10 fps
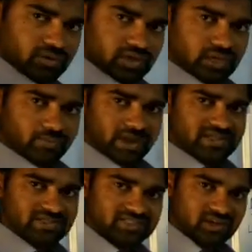in binary
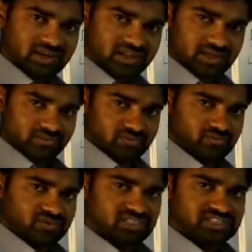search algorithm,
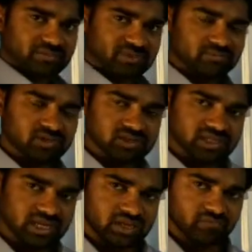the step number
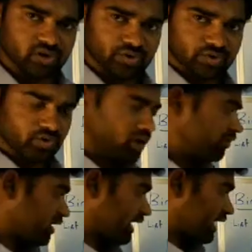3, what we have to do
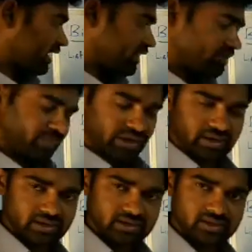after calculating the mid?